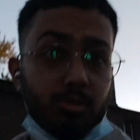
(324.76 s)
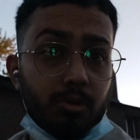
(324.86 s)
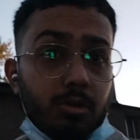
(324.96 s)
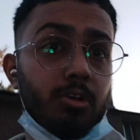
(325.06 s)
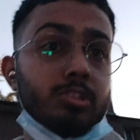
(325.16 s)

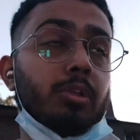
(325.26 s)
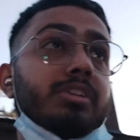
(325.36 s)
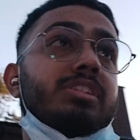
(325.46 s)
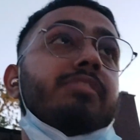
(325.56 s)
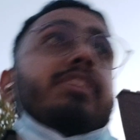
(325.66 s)
go. So the
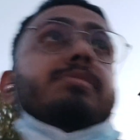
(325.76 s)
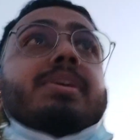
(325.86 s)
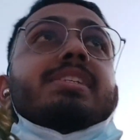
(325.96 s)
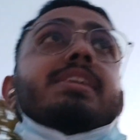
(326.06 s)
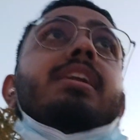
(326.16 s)
shift is
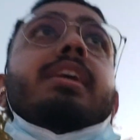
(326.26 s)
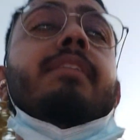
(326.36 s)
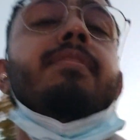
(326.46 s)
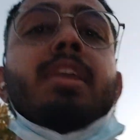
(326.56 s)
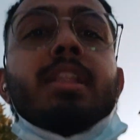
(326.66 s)
basically,
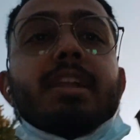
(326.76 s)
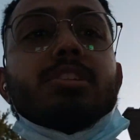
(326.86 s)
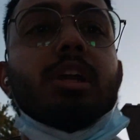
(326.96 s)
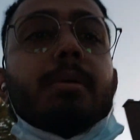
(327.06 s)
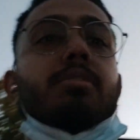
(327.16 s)
let's
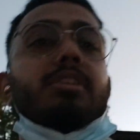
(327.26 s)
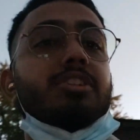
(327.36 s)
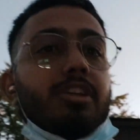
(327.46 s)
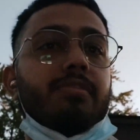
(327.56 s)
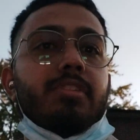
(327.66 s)
talk about the
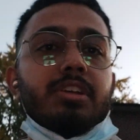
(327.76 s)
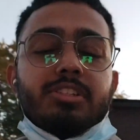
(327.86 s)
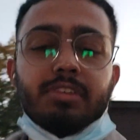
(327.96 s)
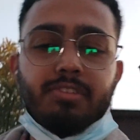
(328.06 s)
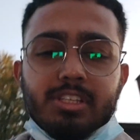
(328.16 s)
shift. The
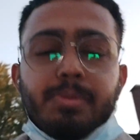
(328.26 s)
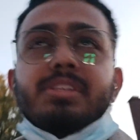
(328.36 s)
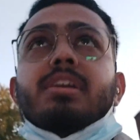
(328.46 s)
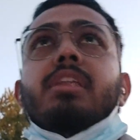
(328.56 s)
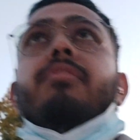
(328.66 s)
shift is
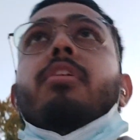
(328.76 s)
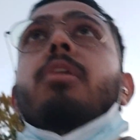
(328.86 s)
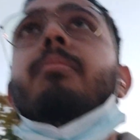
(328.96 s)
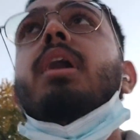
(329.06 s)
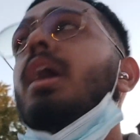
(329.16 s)
basically
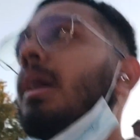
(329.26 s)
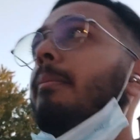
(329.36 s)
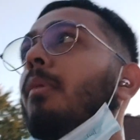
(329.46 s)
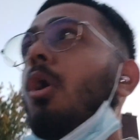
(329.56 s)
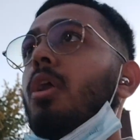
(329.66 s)
from
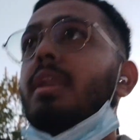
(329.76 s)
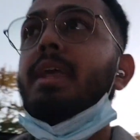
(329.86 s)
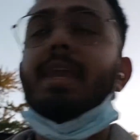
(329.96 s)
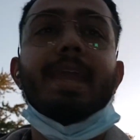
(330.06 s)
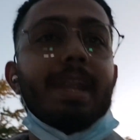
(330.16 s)

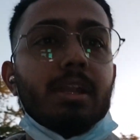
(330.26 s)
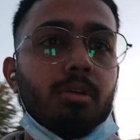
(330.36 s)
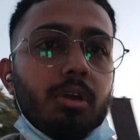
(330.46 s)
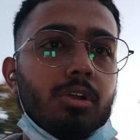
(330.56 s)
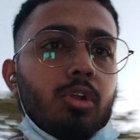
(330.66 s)
morning 8
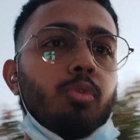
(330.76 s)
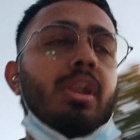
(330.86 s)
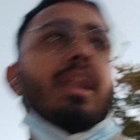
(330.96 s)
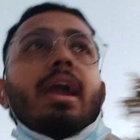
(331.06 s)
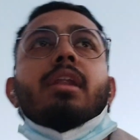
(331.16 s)
o'clock to
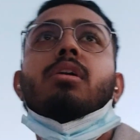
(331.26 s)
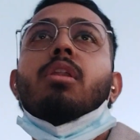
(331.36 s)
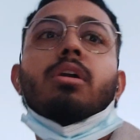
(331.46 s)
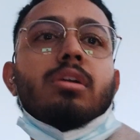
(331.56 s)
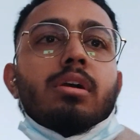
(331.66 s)
9
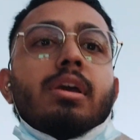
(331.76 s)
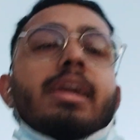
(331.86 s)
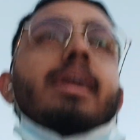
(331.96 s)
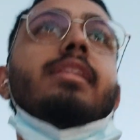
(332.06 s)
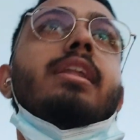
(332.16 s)
o'clock in the